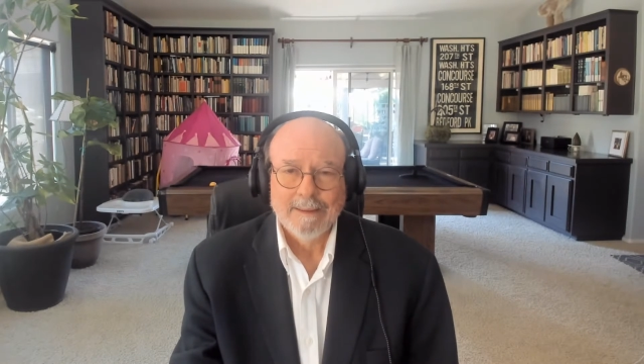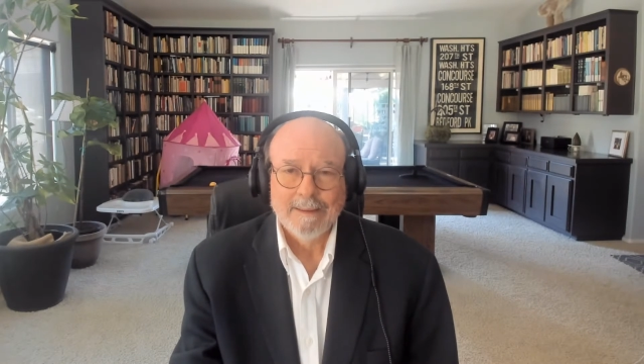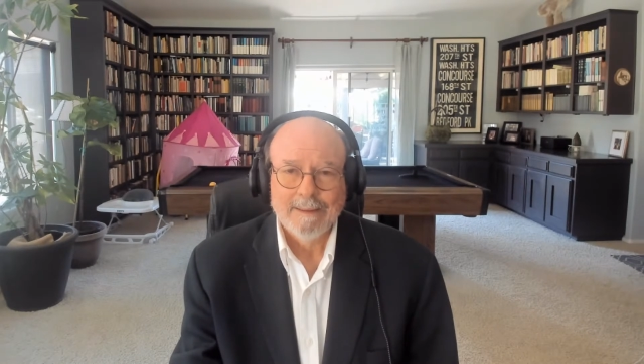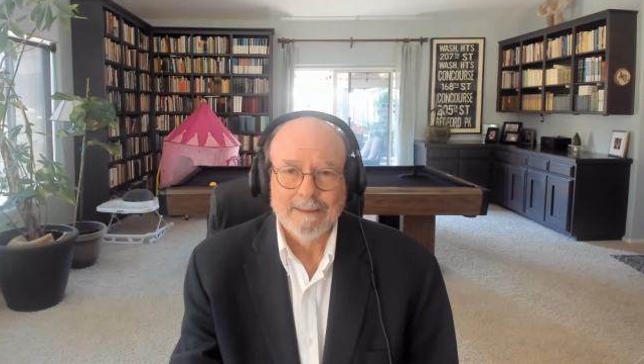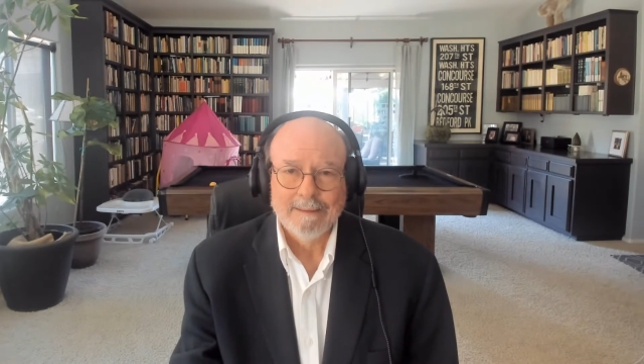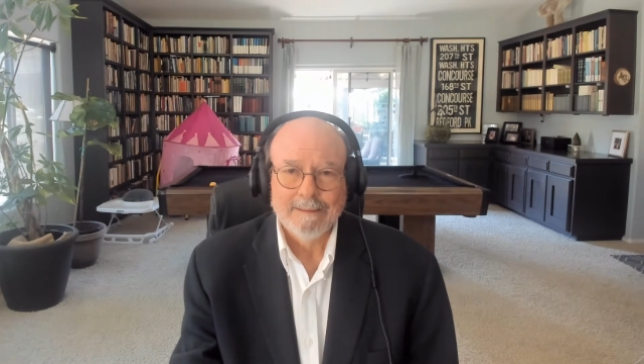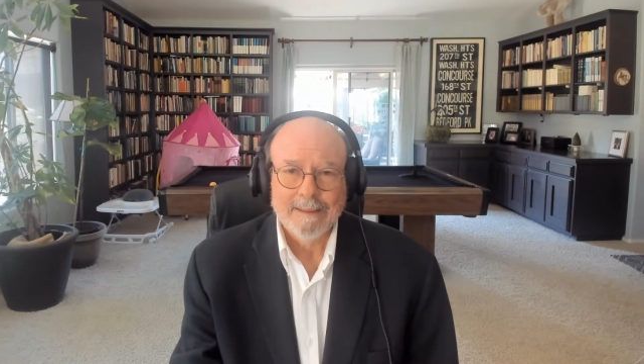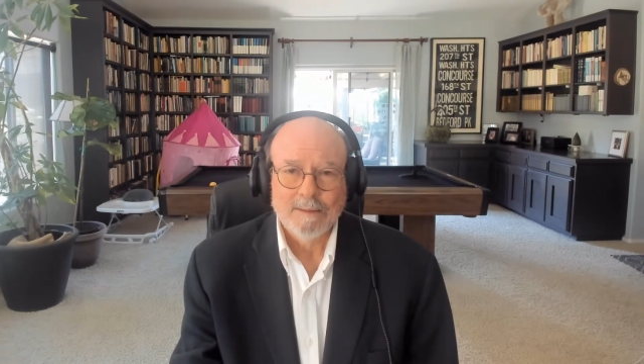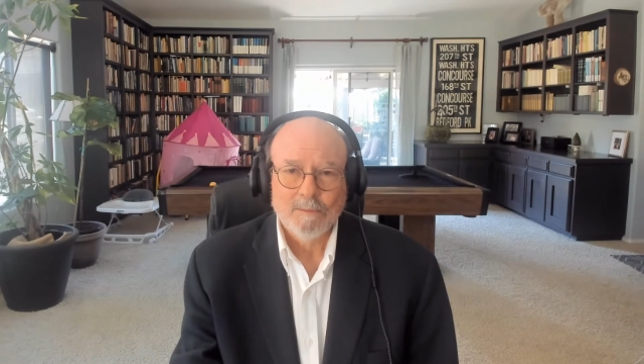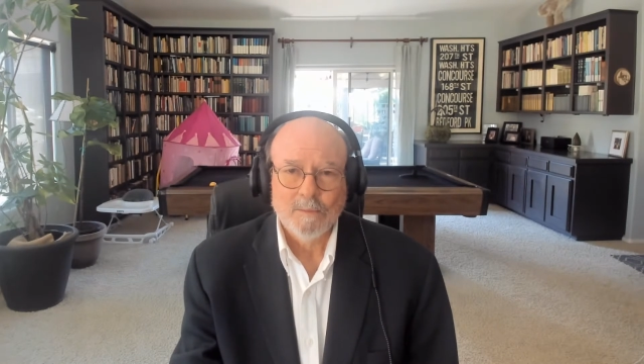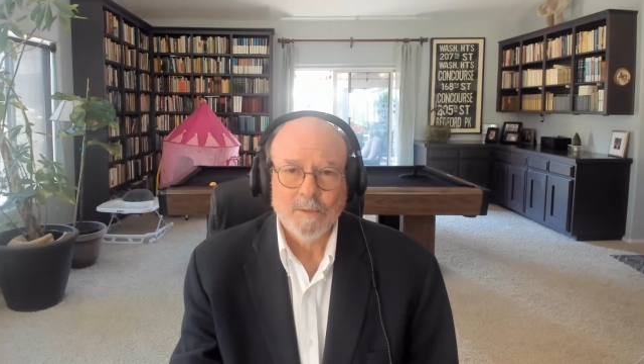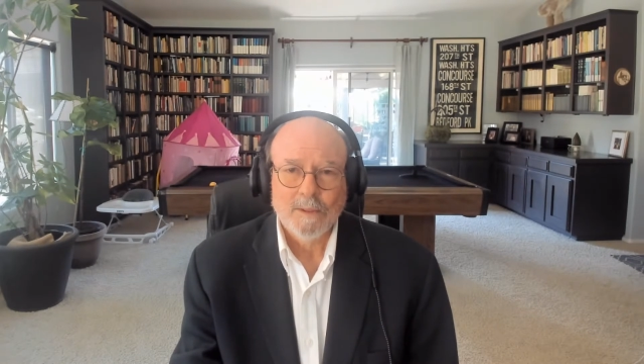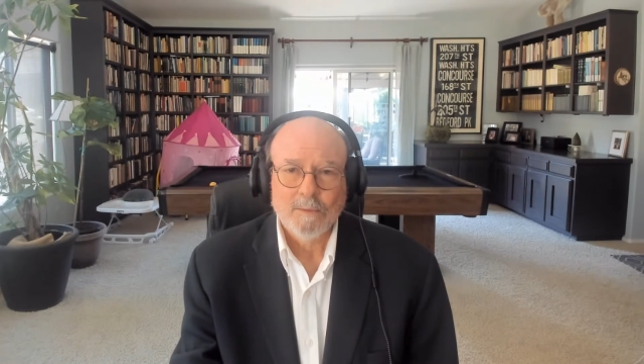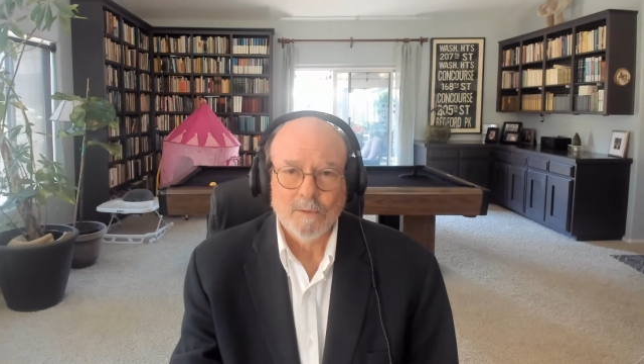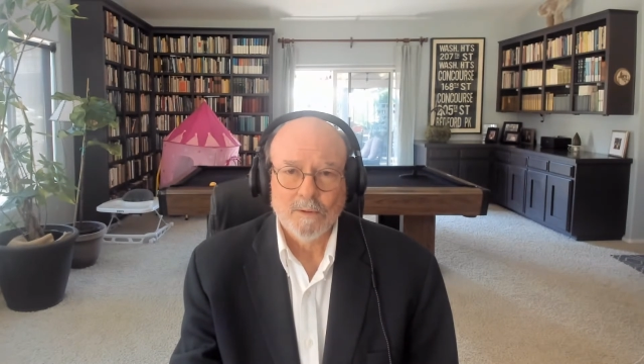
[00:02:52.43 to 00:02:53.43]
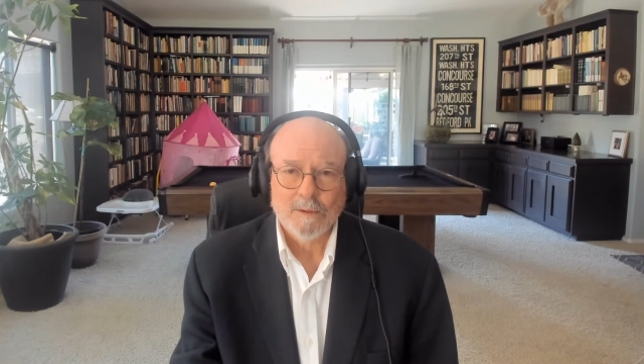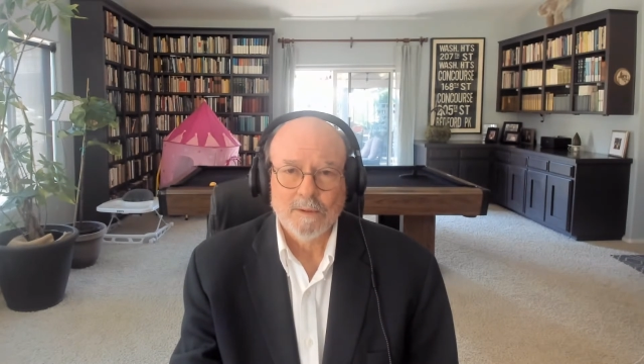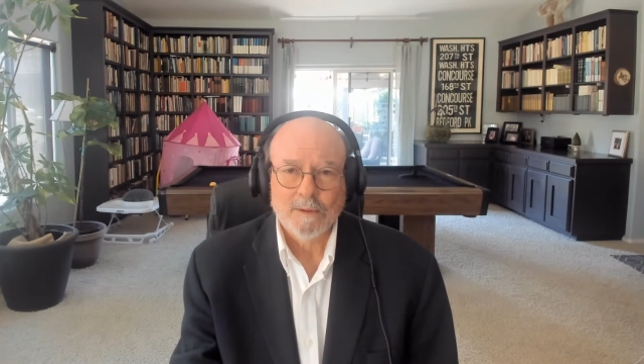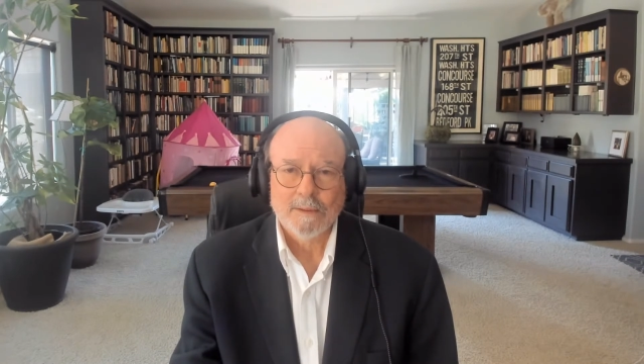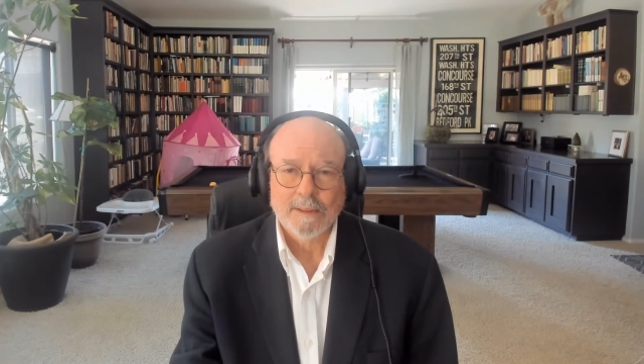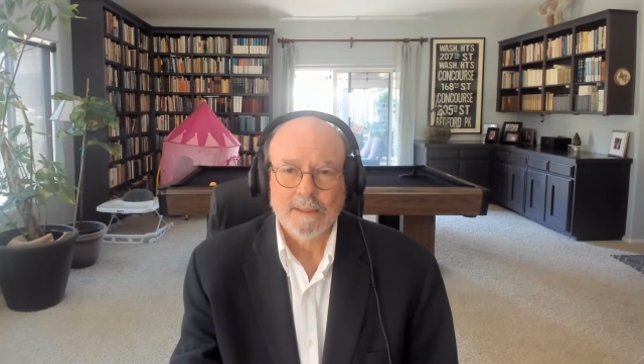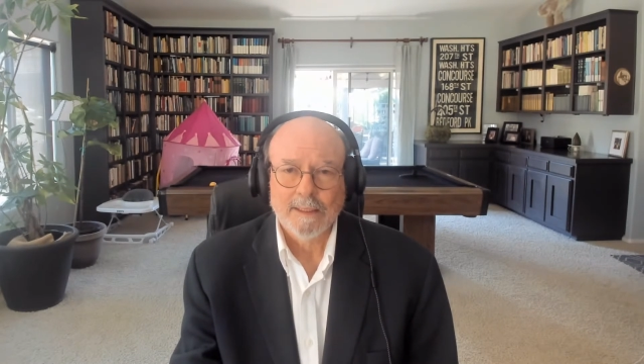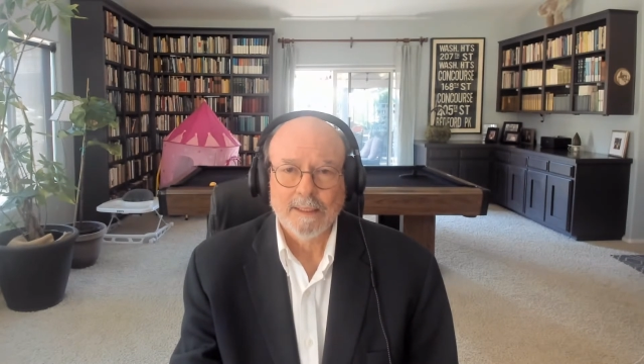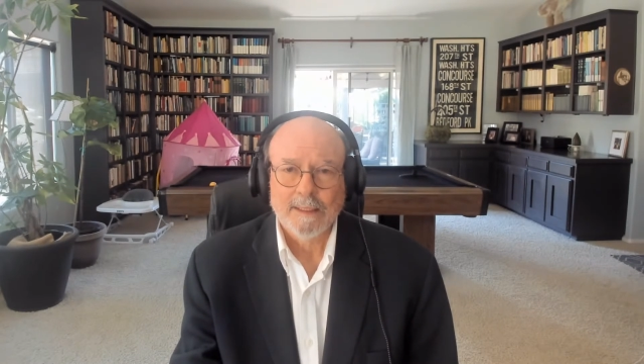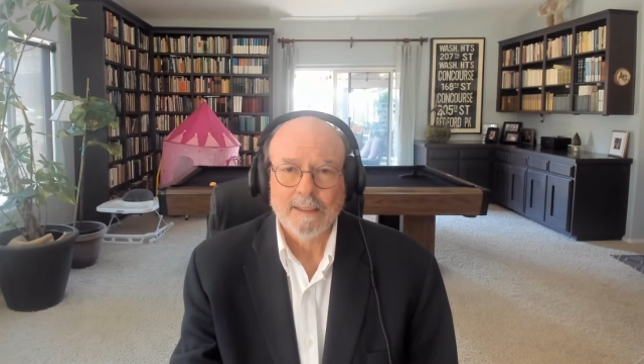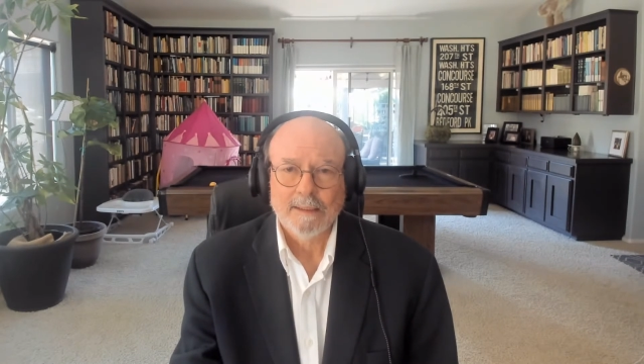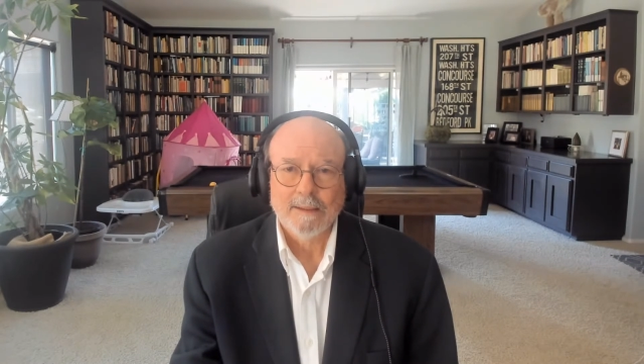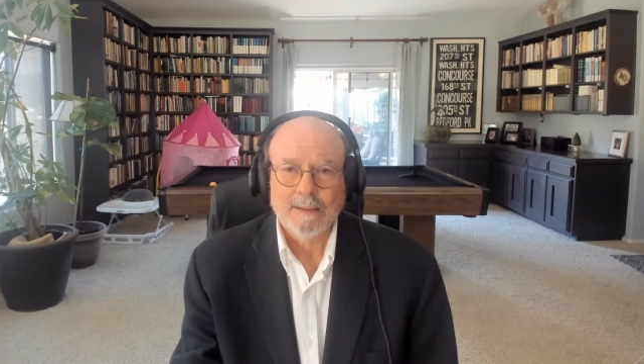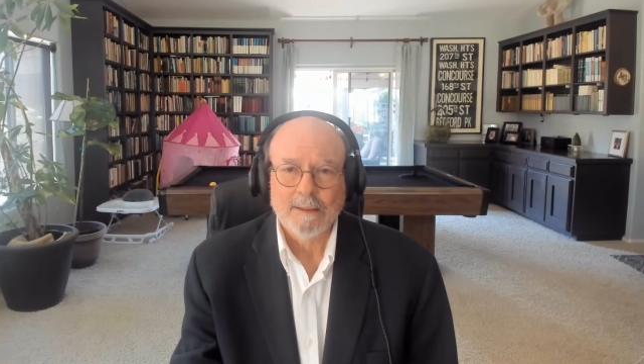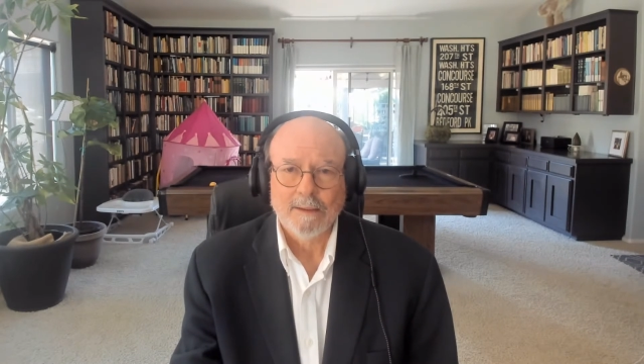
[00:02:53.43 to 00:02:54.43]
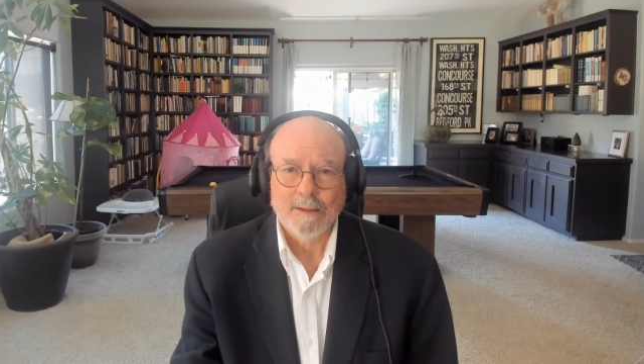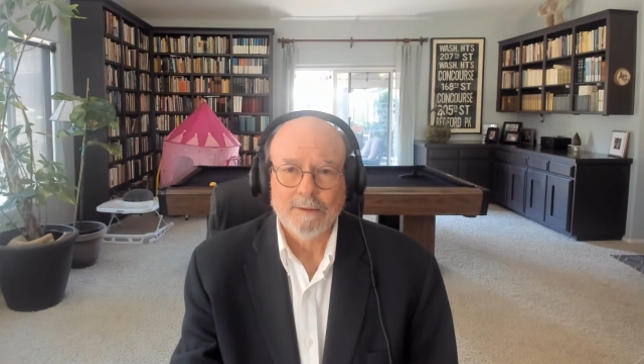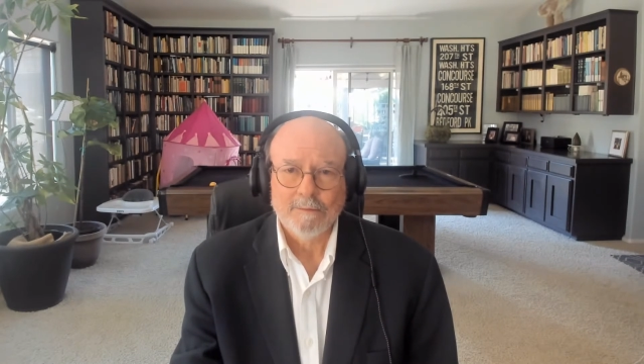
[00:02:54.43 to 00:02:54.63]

and then we will, on